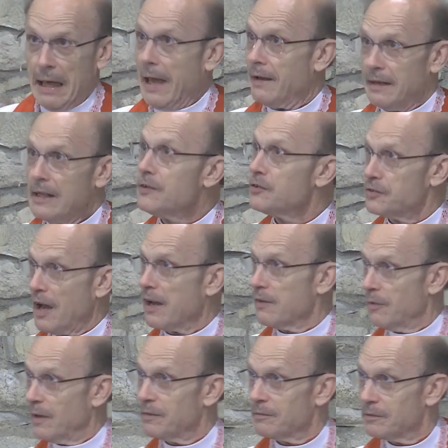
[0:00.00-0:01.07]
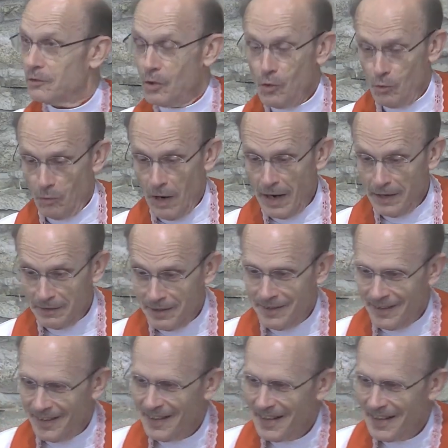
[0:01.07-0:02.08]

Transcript: and inside of it, too, right?